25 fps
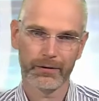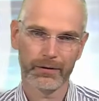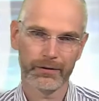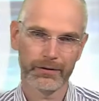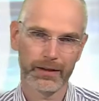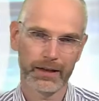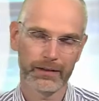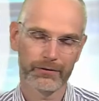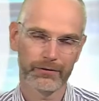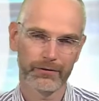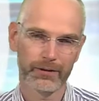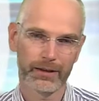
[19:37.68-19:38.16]

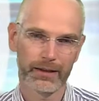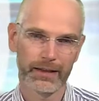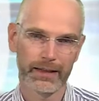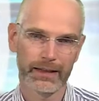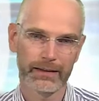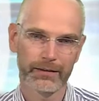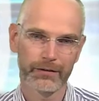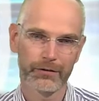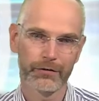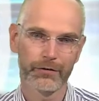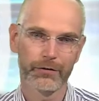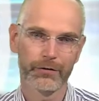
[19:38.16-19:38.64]
then
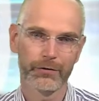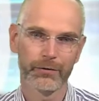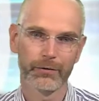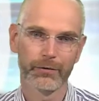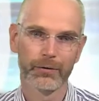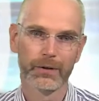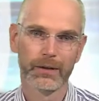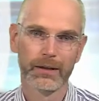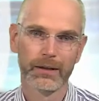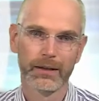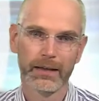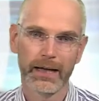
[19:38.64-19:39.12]
relate to
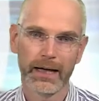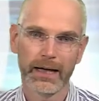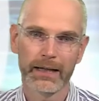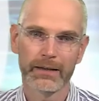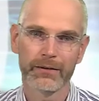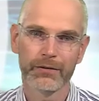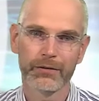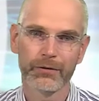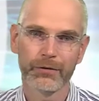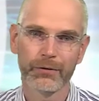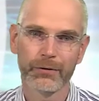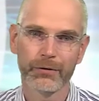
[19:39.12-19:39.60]

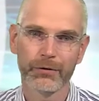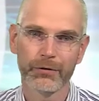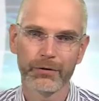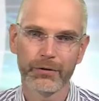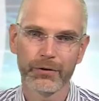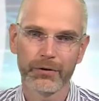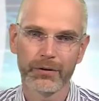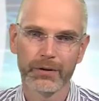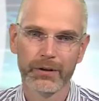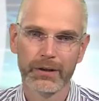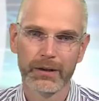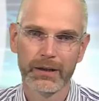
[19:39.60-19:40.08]
end
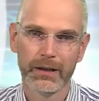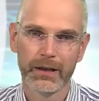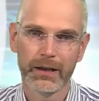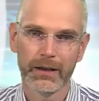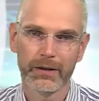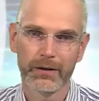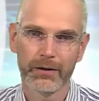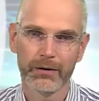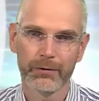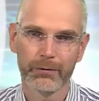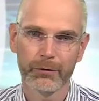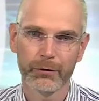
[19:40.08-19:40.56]
user
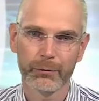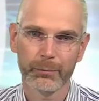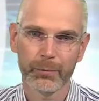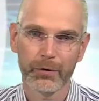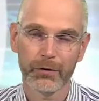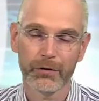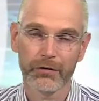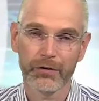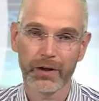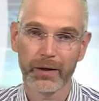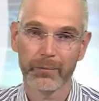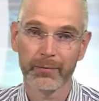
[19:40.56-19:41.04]

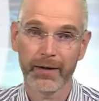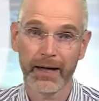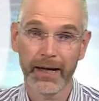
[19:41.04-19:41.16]
response time,